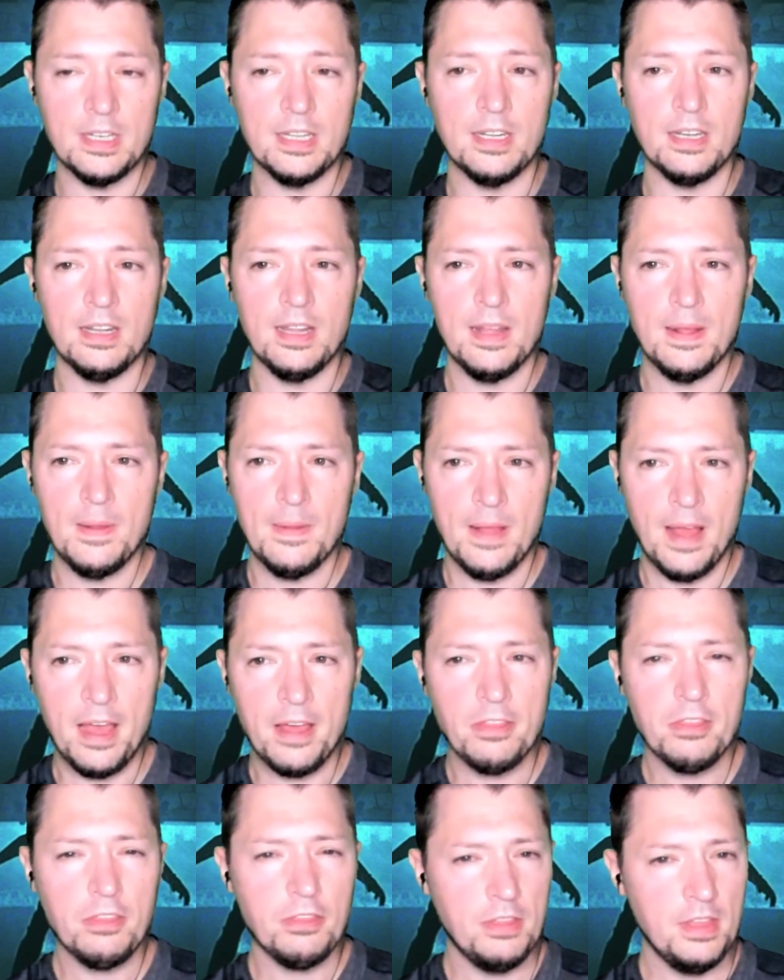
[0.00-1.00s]
And
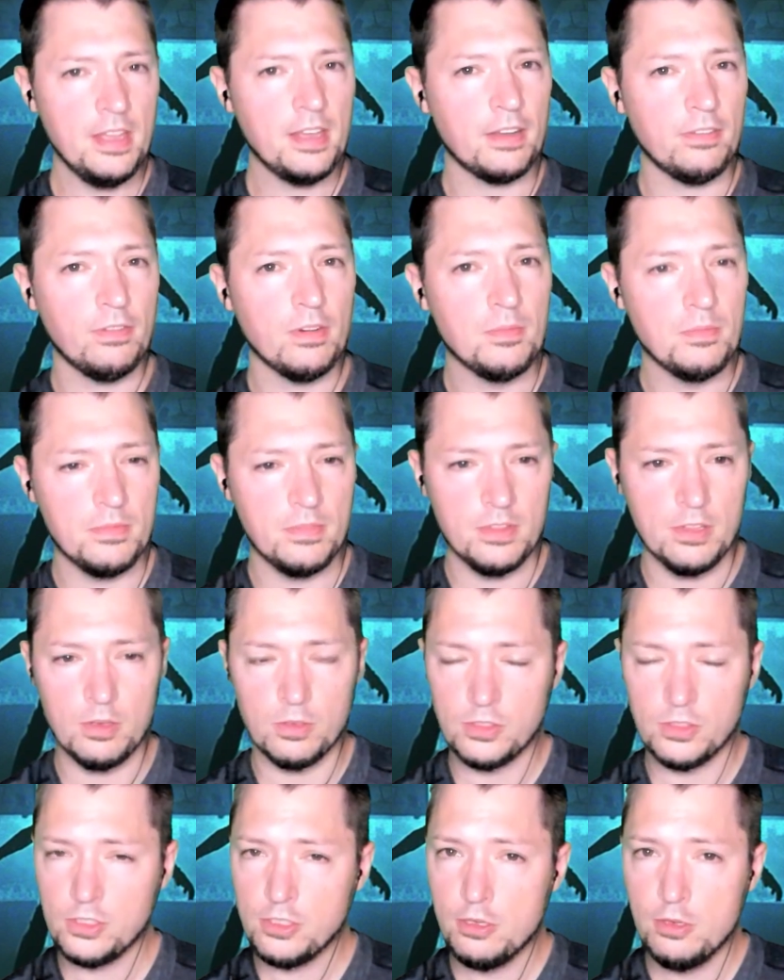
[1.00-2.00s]
I think from
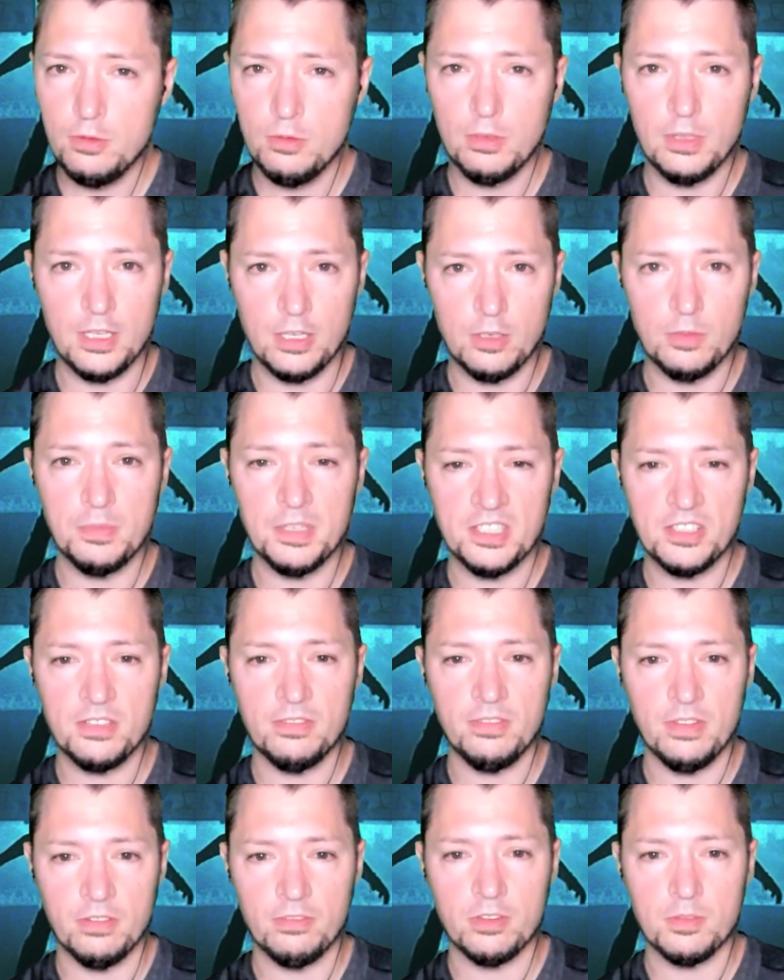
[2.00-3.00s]
those two little bits
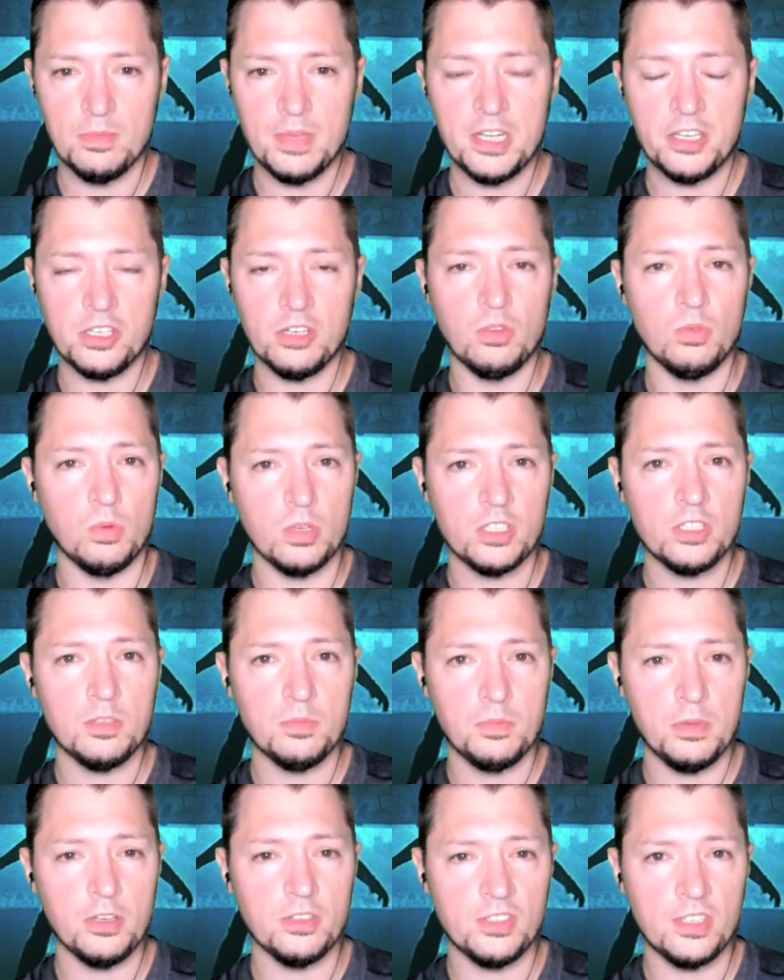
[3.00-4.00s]
of information, we're
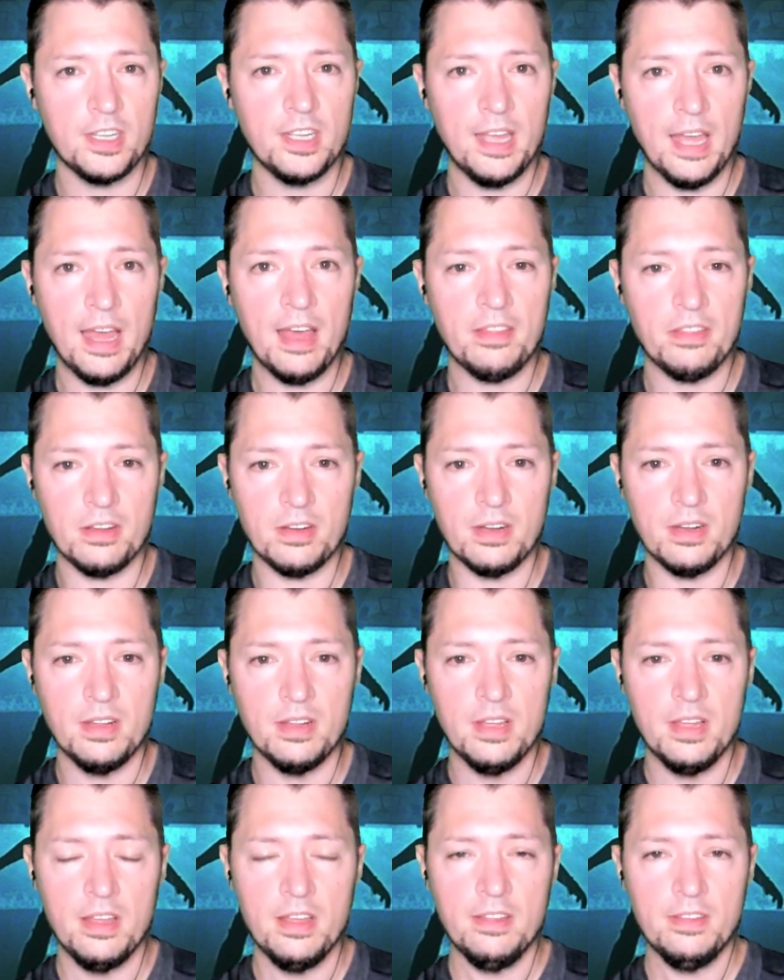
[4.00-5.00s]
supposed to gather
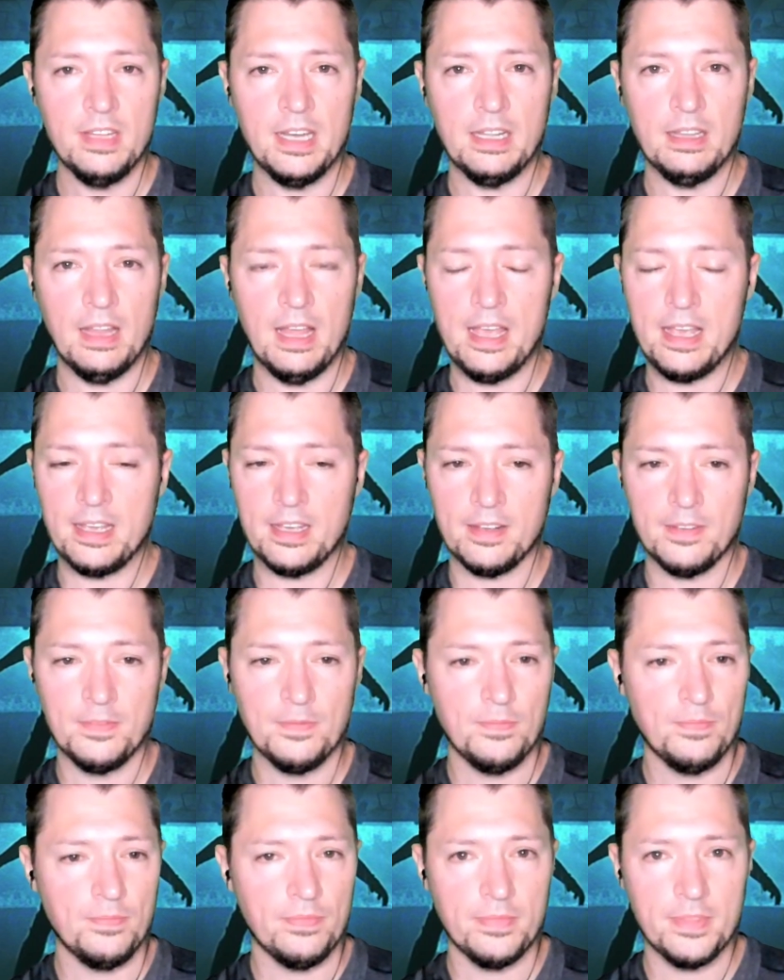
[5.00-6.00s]
that, like,
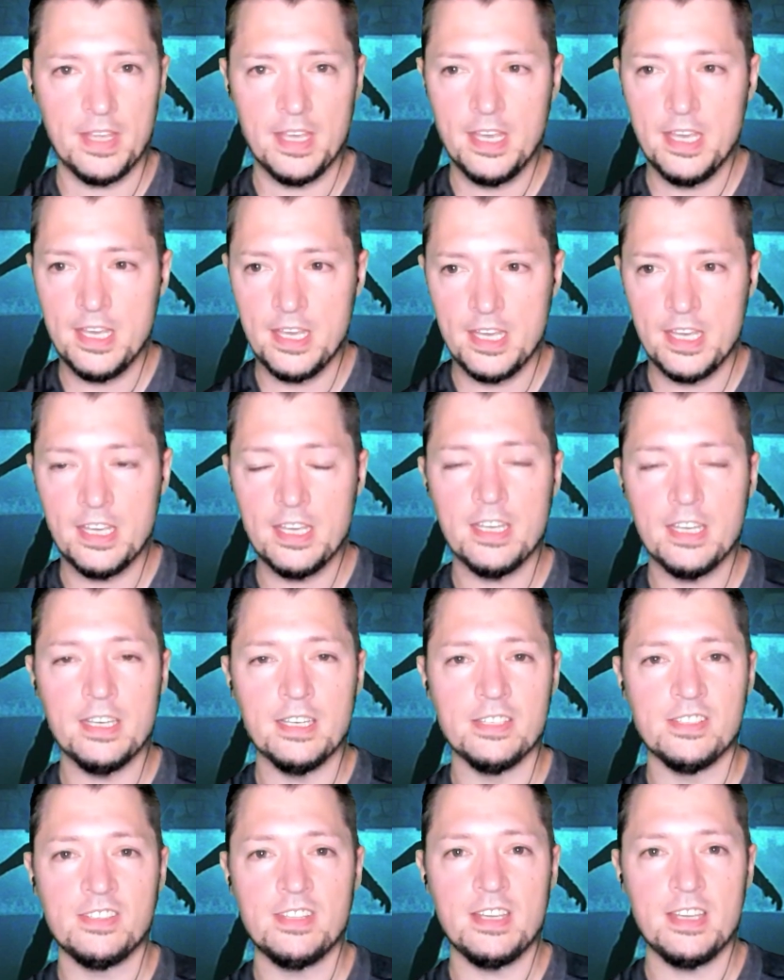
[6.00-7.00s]
he
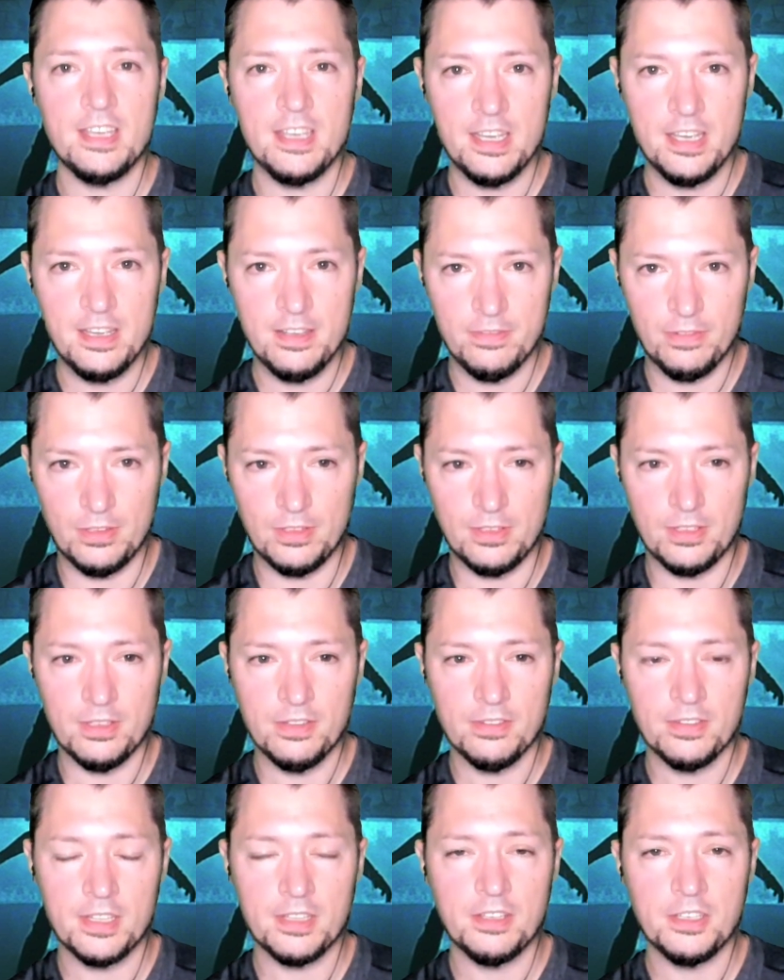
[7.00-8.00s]
is the evil
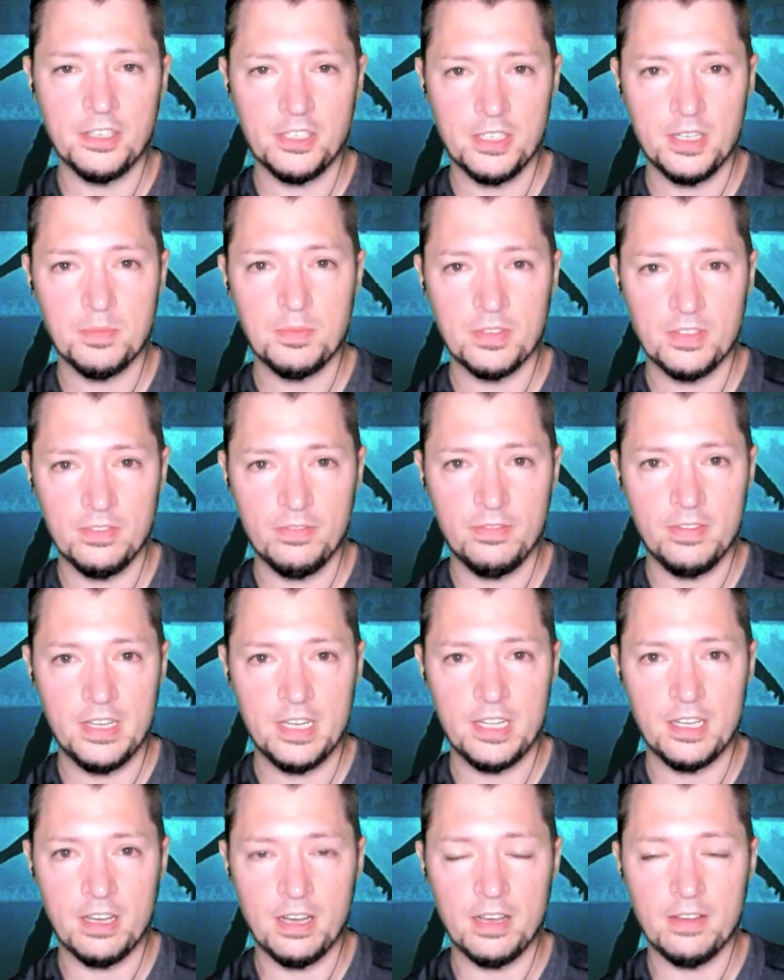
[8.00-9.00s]
that the ship is
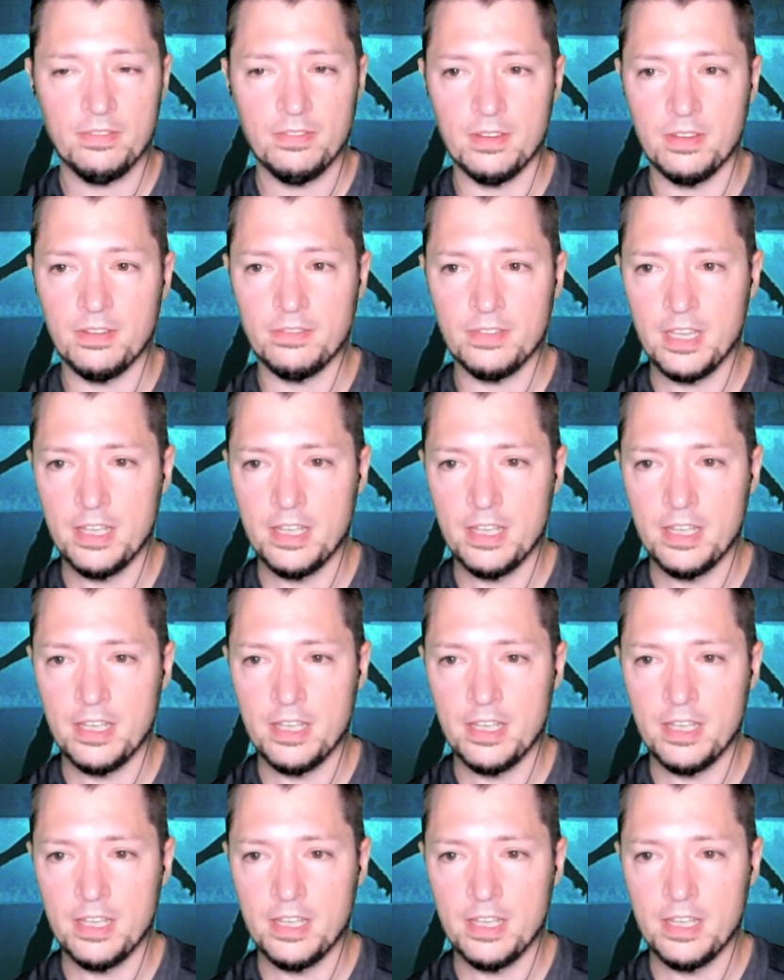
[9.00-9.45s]
feeding off of.